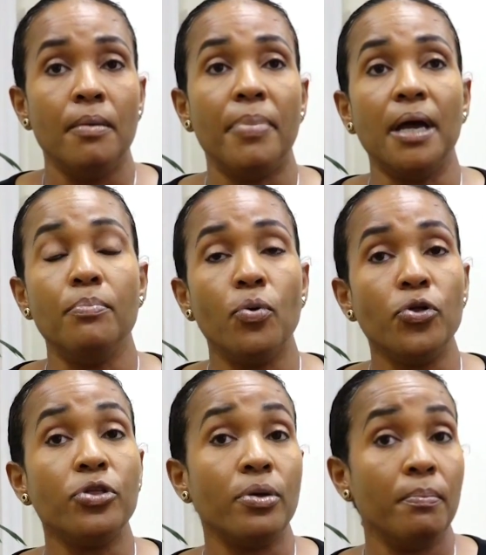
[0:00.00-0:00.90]
by
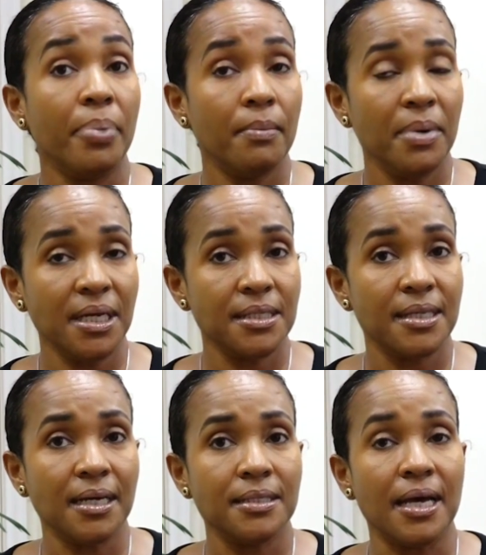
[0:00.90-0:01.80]
both public
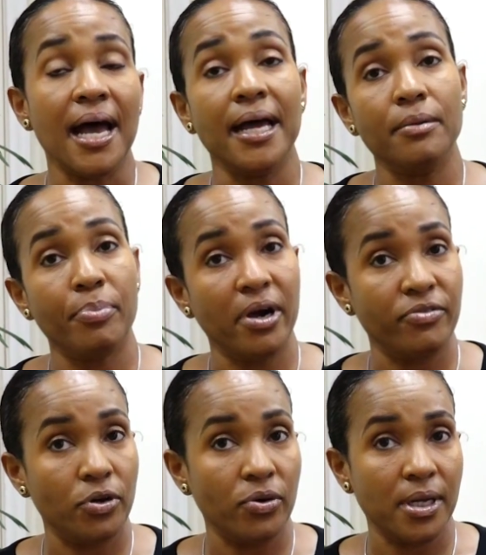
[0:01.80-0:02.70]
sector and
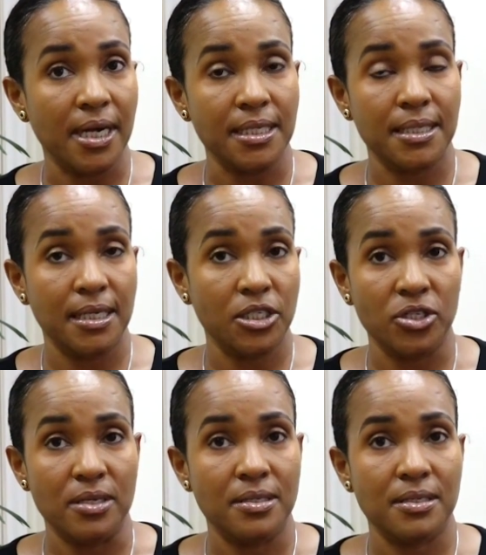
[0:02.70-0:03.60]
private
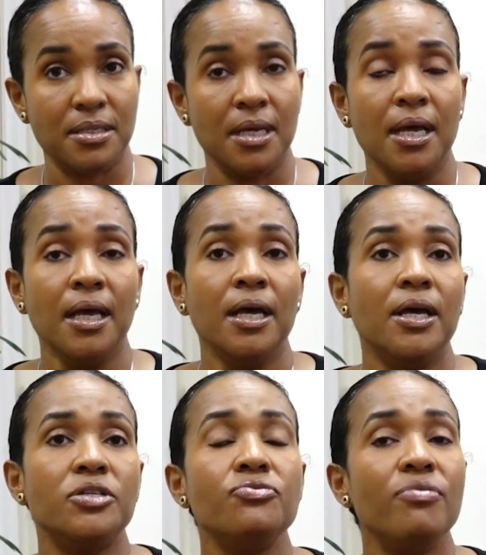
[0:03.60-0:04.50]
organizations.
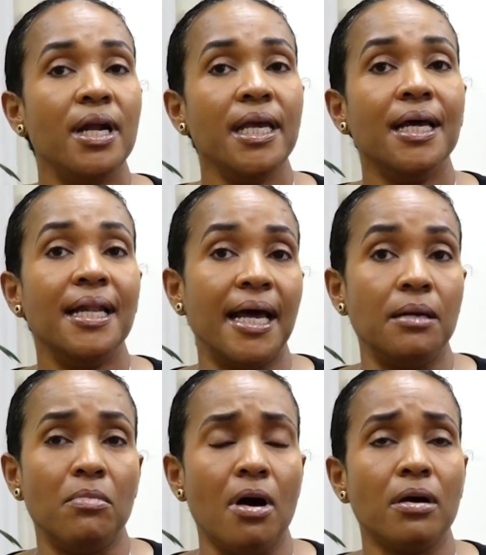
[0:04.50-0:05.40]
It's really a
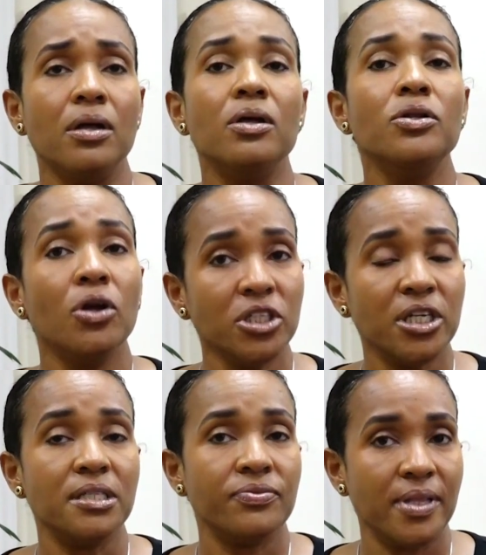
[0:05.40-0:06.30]
landmark, not
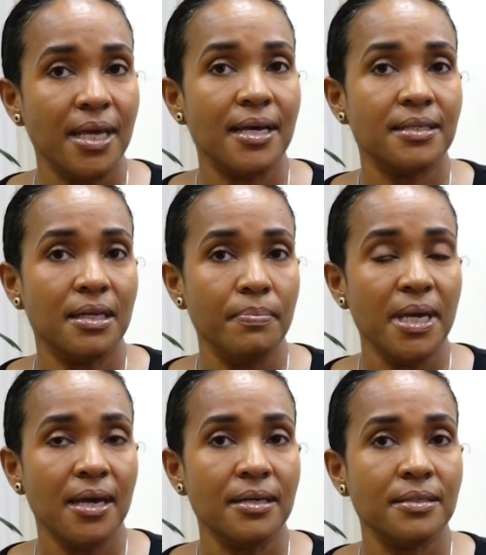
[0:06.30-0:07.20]
just for the S L
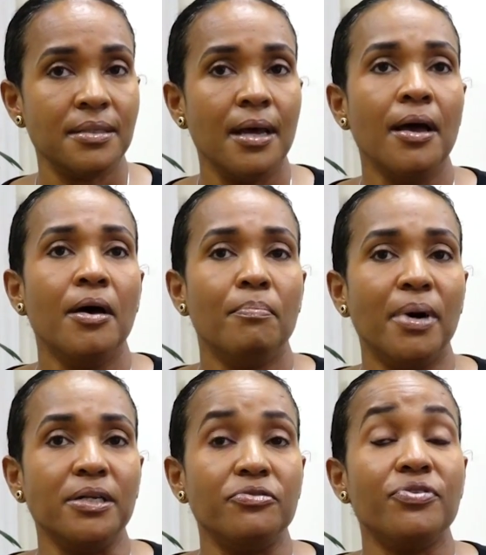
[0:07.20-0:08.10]
B S,
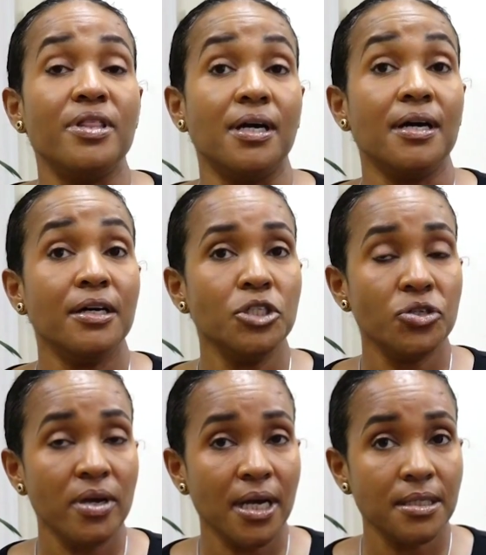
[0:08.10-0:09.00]
but for the
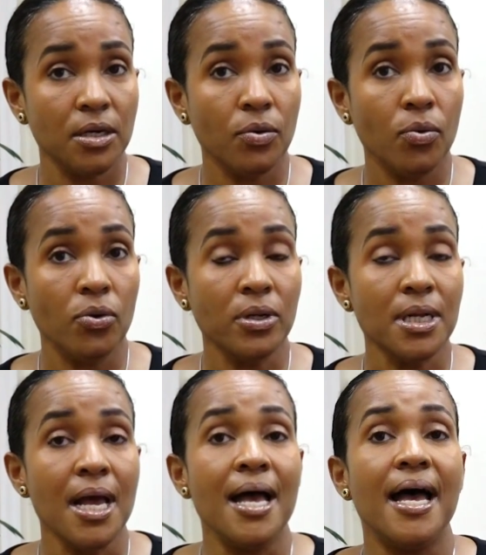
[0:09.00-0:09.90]
country as a
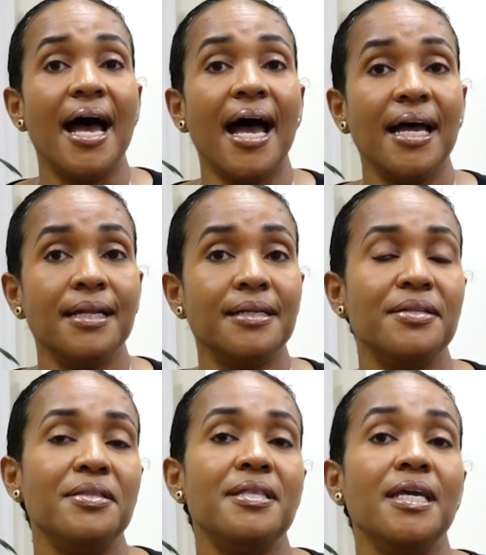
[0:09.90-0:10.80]
whole, and
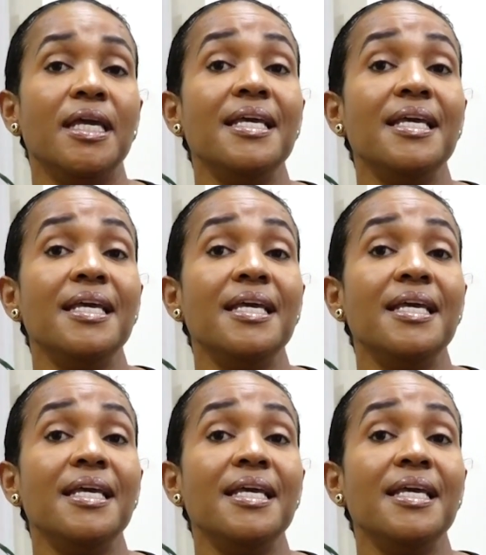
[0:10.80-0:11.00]
the